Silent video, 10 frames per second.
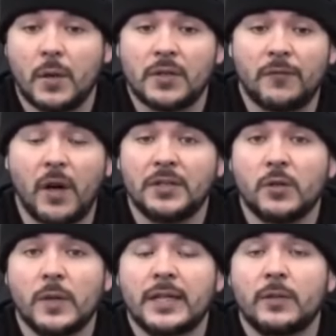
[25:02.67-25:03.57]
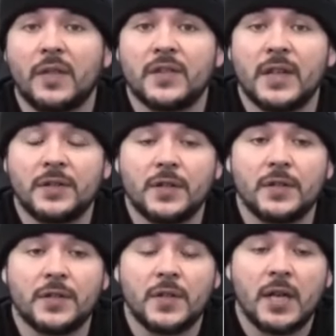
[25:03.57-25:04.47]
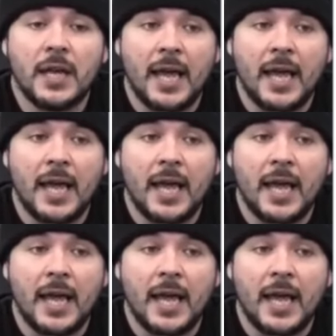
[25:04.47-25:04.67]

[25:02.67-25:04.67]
there was a faulty reading on one of the sensors,